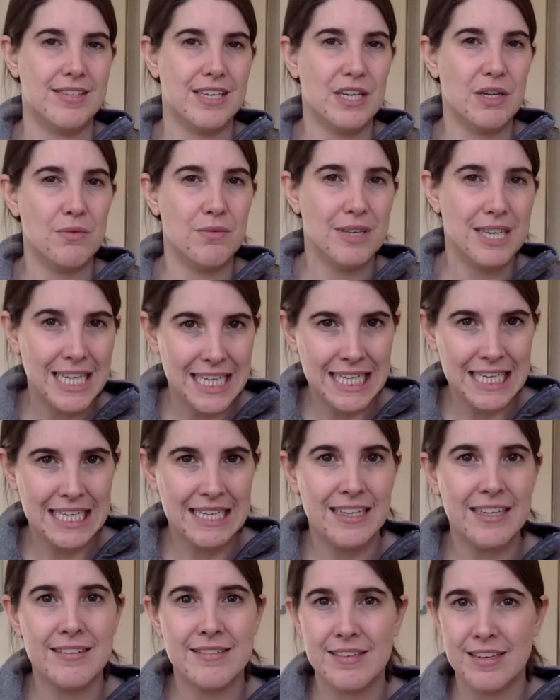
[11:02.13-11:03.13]
that you
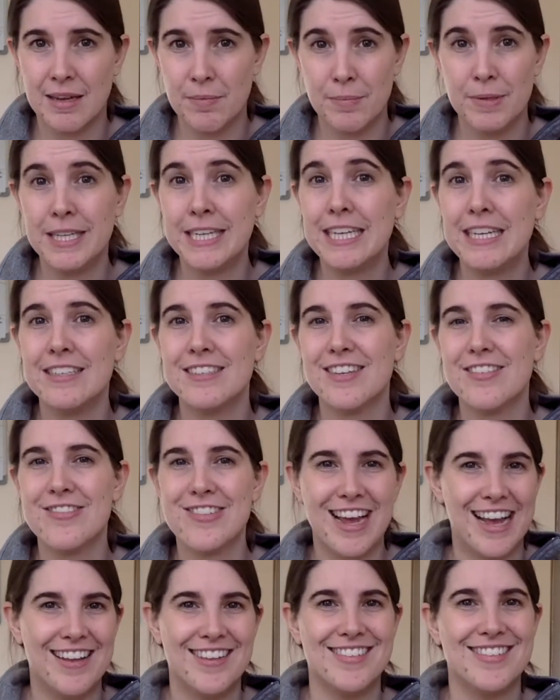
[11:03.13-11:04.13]
need. It's a complete
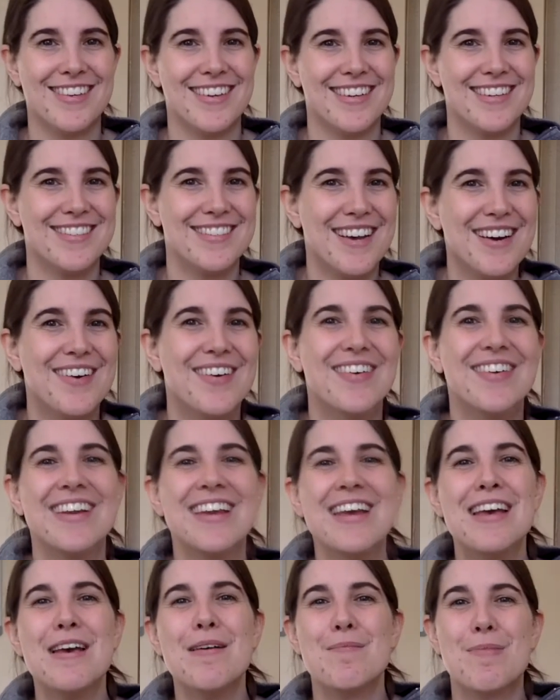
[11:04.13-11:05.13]
challenge on its own,
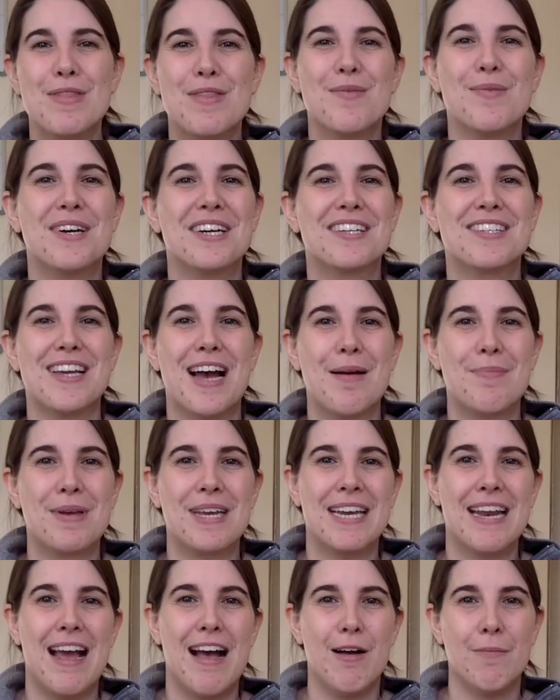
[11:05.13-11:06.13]
but the workshop
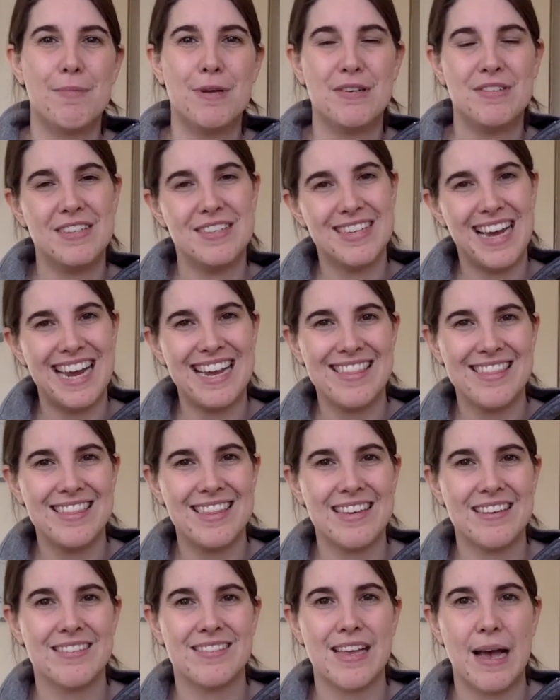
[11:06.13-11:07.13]
can help you to tighten
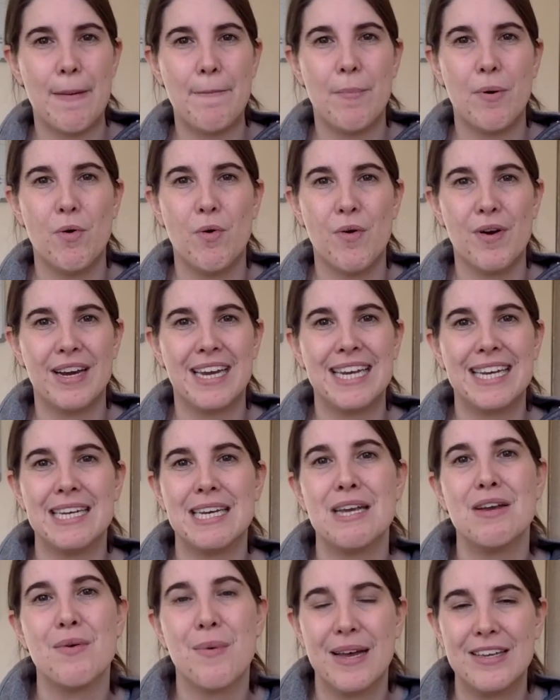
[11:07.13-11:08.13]
things up or get
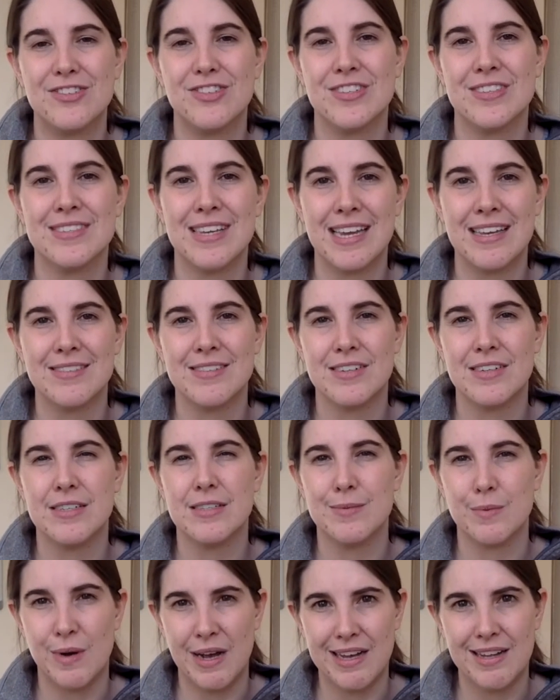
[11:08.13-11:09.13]
any questions answered
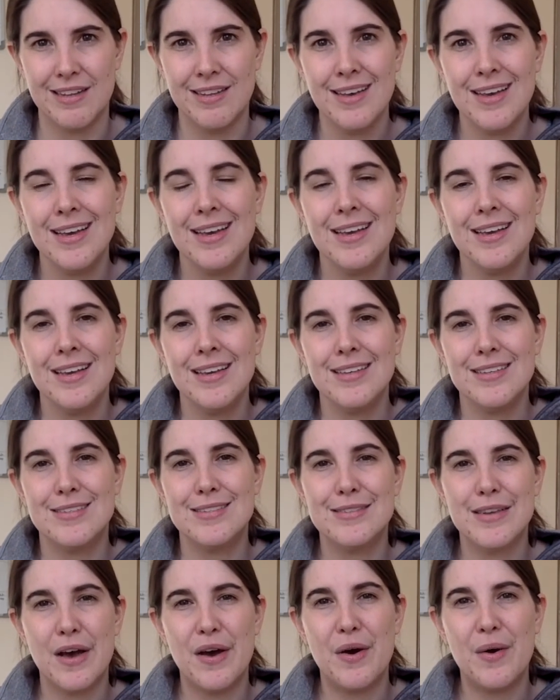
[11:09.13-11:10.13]
as well.
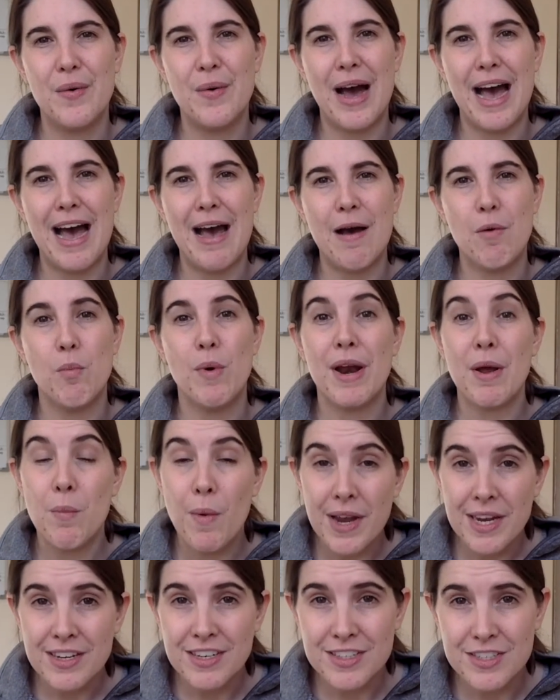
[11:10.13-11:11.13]
So what I
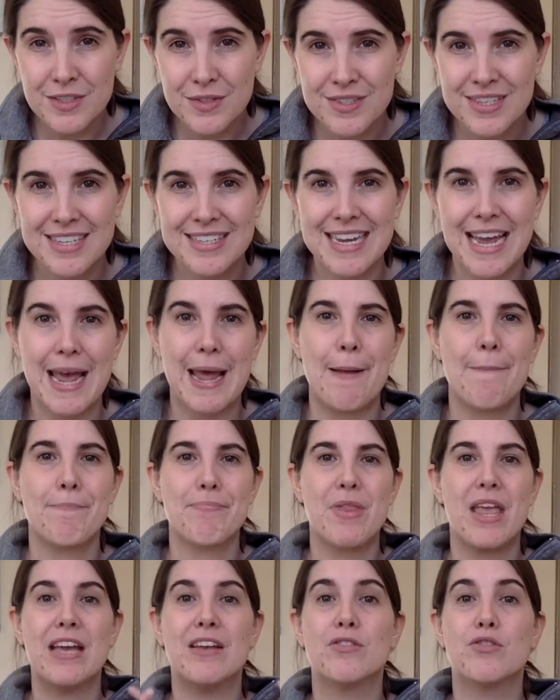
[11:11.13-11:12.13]
want you to do today
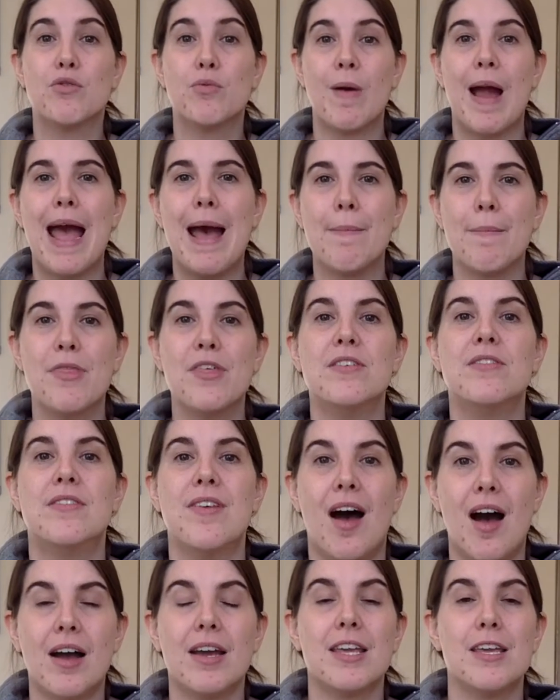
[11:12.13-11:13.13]
is grab the
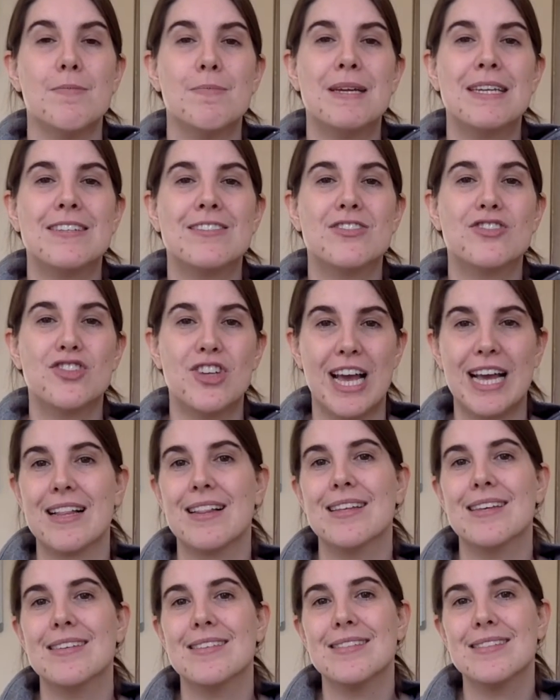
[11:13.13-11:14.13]
document
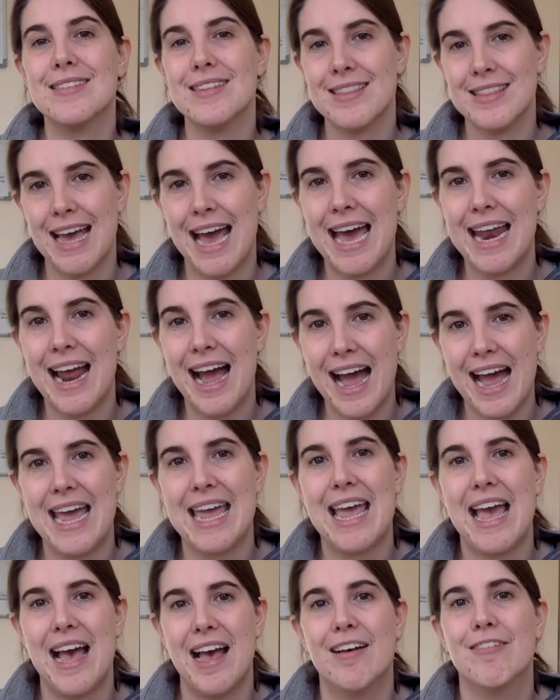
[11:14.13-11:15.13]
checklist that
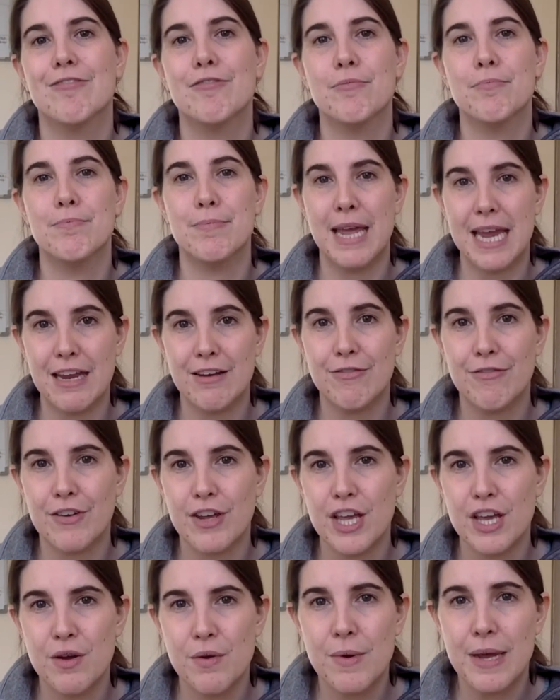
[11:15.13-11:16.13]
I have made for
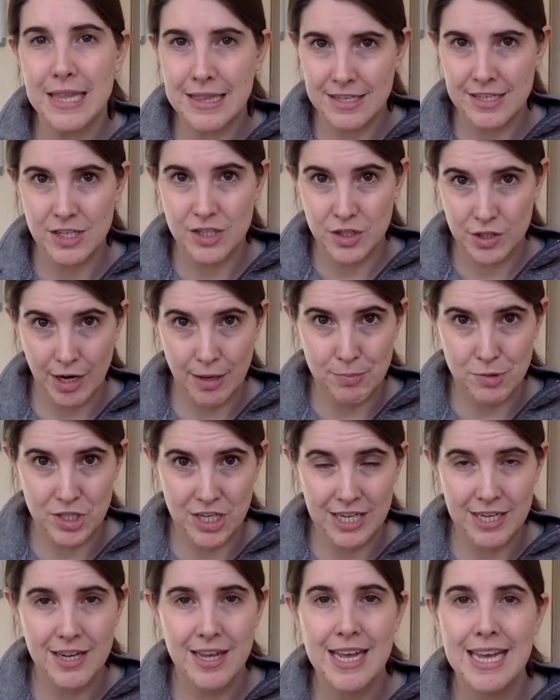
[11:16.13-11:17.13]
you in the
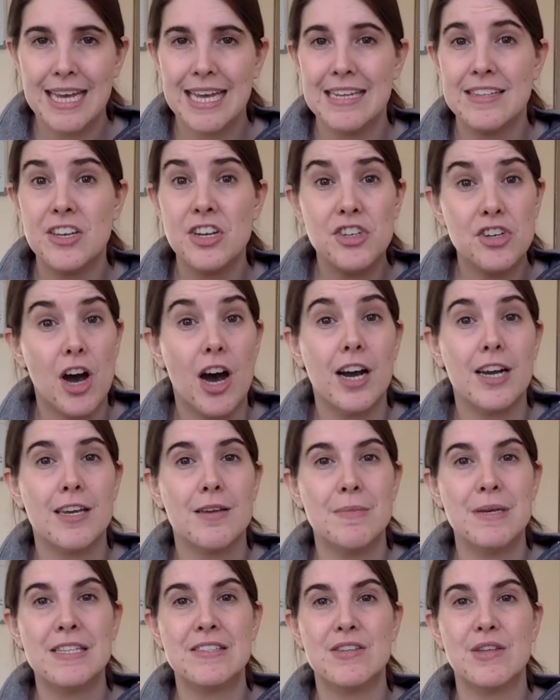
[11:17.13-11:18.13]
description. It's a
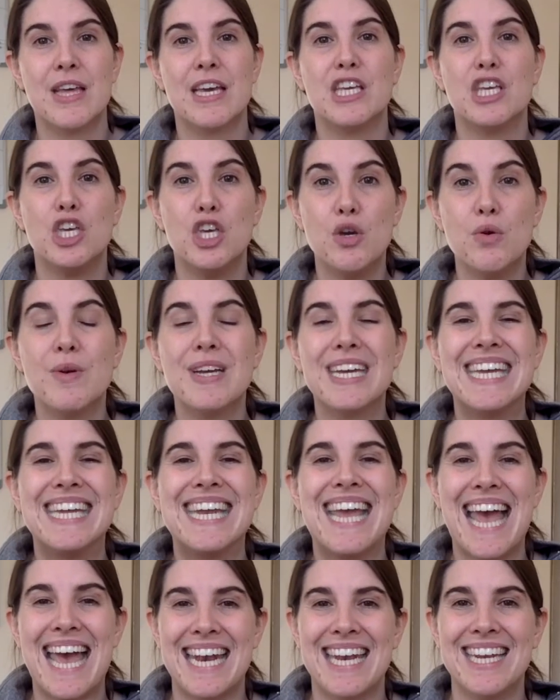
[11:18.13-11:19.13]
document so that you can
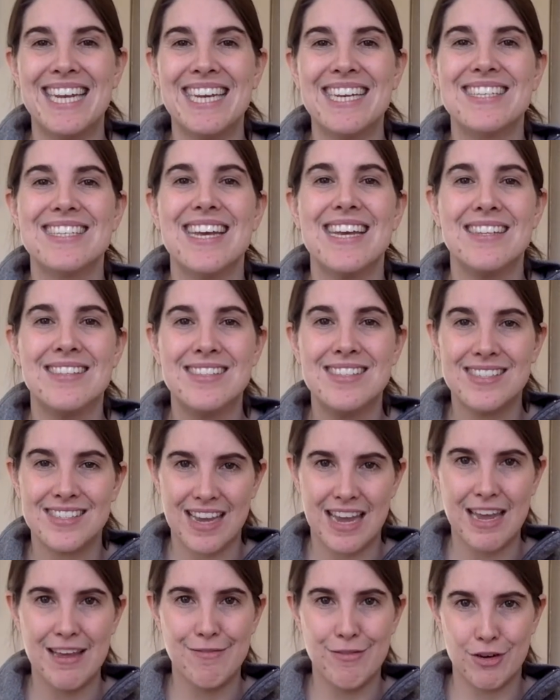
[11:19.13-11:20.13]
edit it and
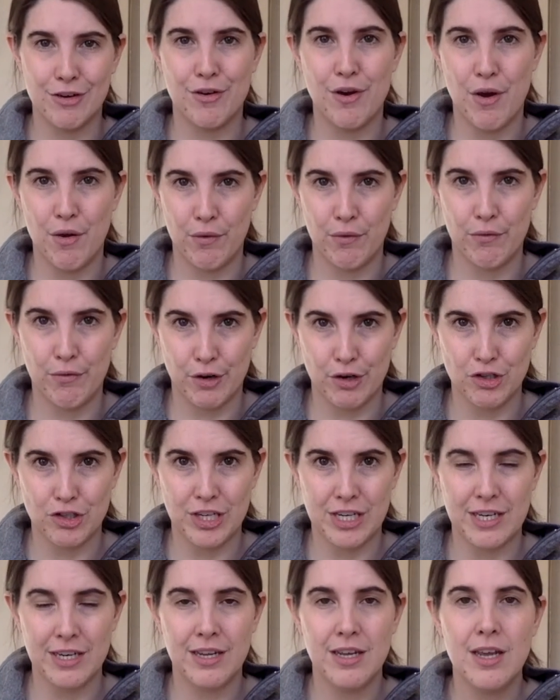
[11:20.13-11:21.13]
save your own
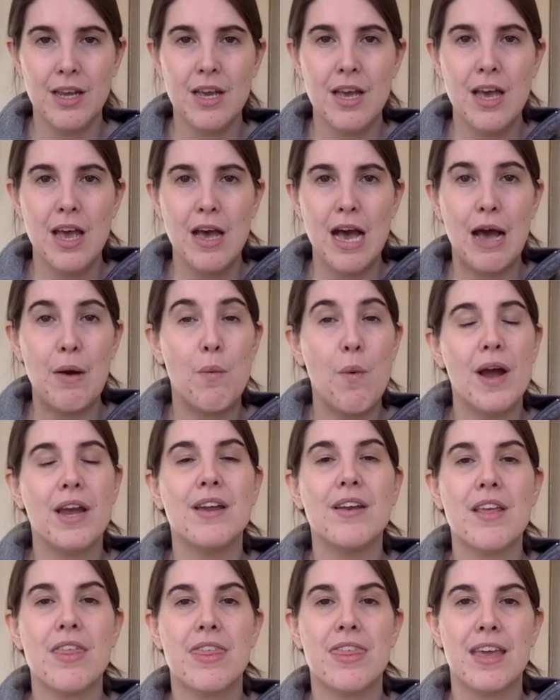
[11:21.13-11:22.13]
version. I want
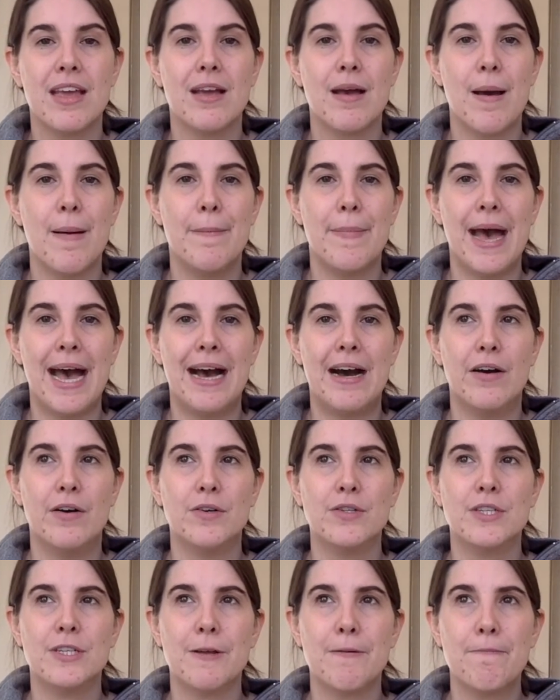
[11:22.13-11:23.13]
you to think
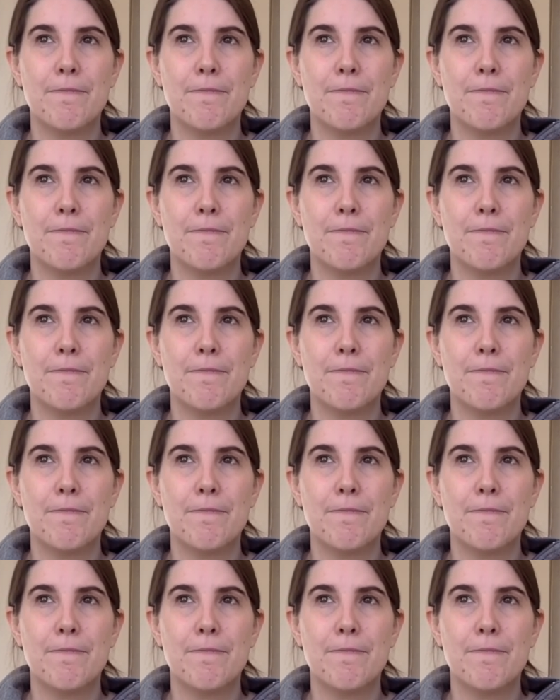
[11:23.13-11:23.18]
about